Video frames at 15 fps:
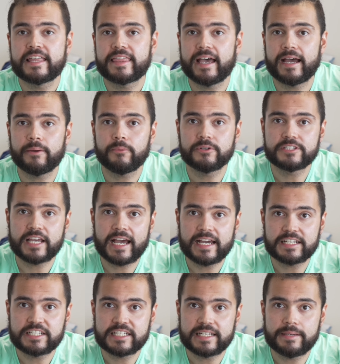That was
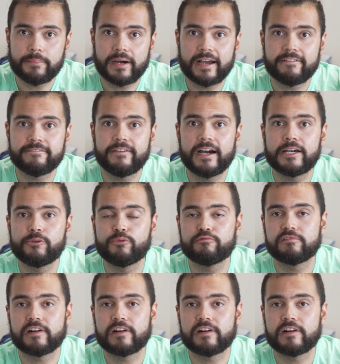actually my final